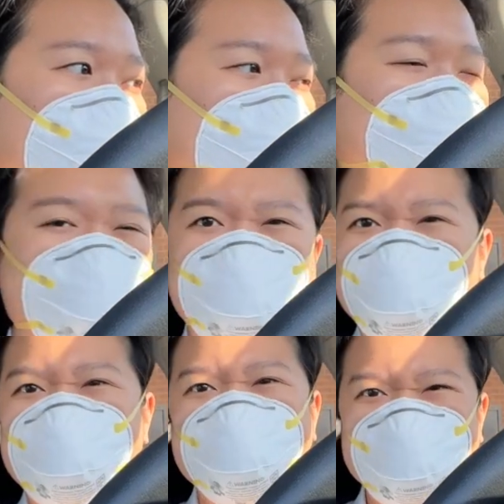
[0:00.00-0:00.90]
I
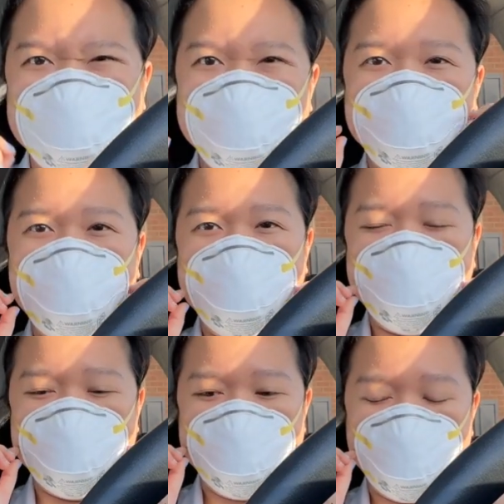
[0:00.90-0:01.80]
guess just see the
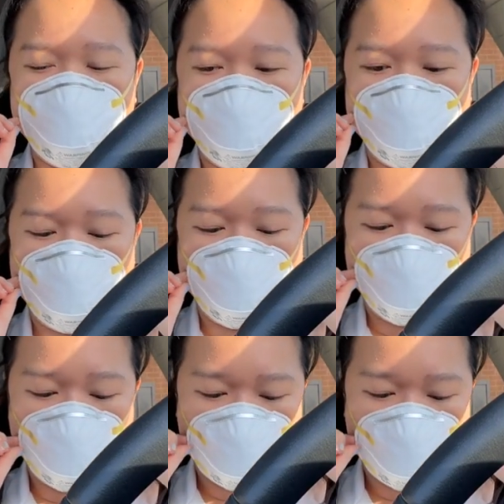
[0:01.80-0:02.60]
patients for today.